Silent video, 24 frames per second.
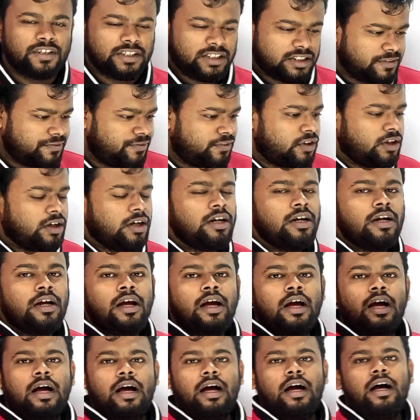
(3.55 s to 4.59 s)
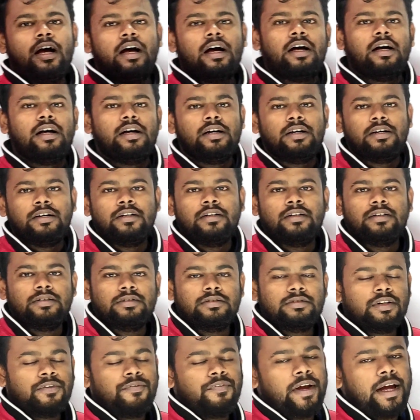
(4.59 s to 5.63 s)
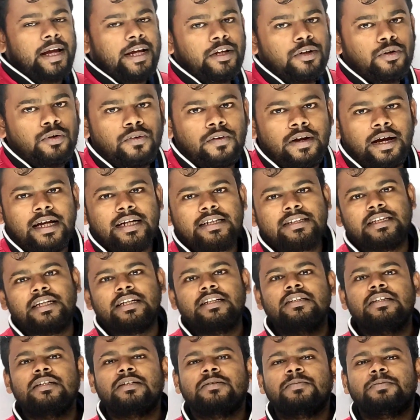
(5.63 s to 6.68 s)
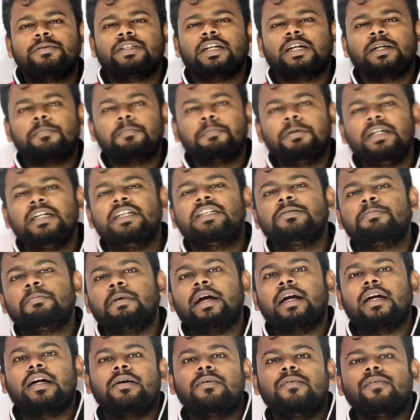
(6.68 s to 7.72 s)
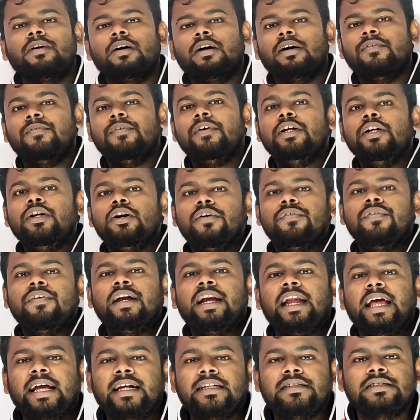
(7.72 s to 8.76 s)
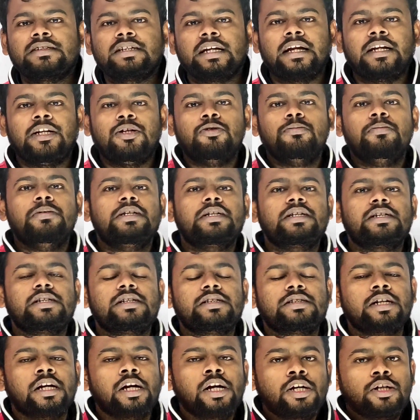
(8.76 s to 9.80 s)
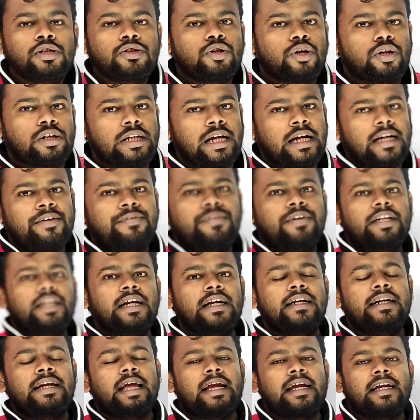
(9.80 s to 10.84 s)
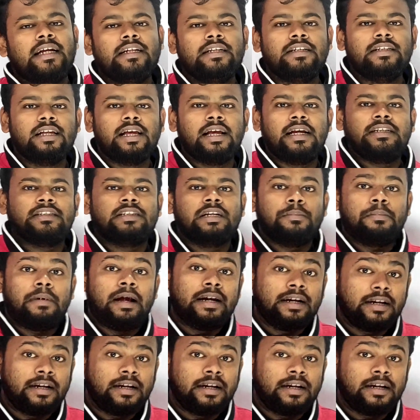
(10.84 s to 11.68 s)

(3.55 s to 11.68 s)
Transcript: First of all, the way you were saying that, sir, please make a video of a lens and numericals so that we can tackle in the exam.